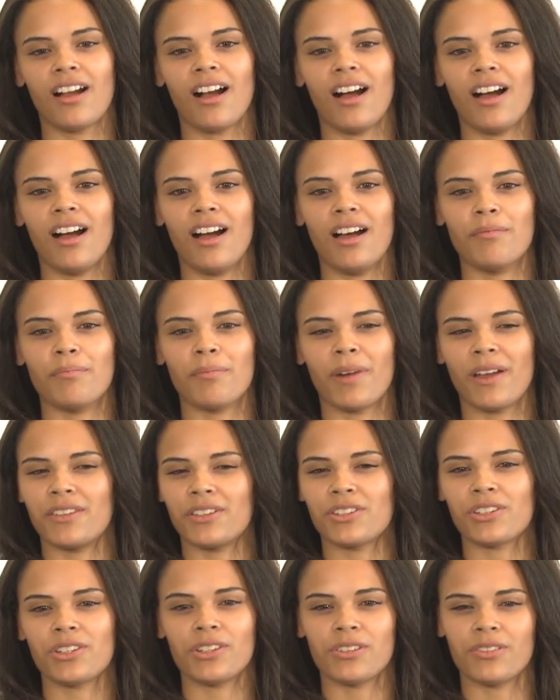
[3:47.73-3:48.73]
and
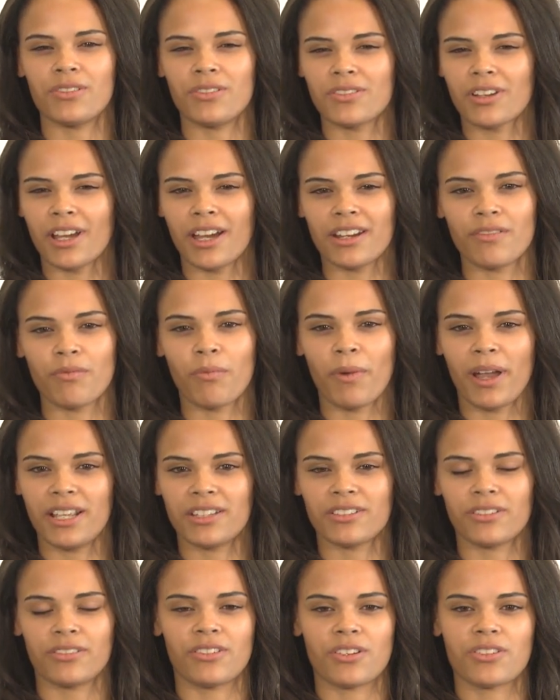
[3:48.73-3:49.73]
this huge kind of
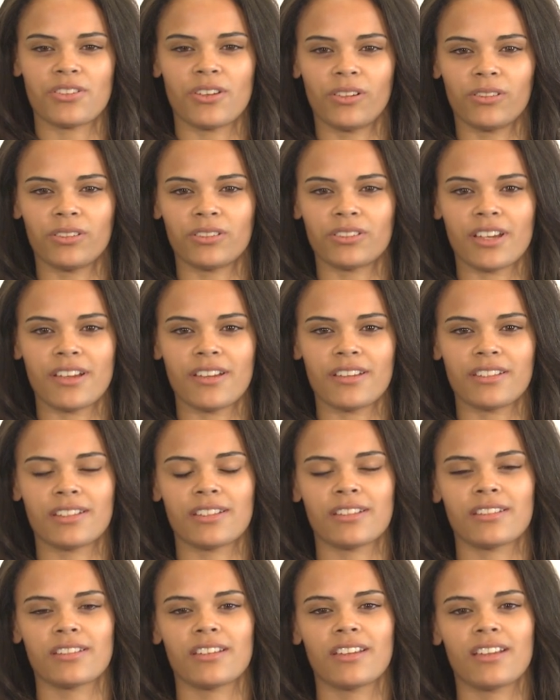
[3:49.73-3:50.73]
weight on your
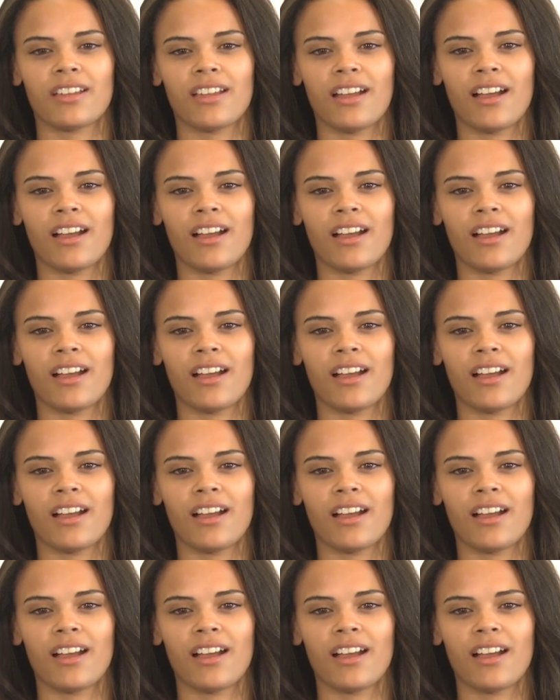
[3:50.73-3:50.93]
shoulders.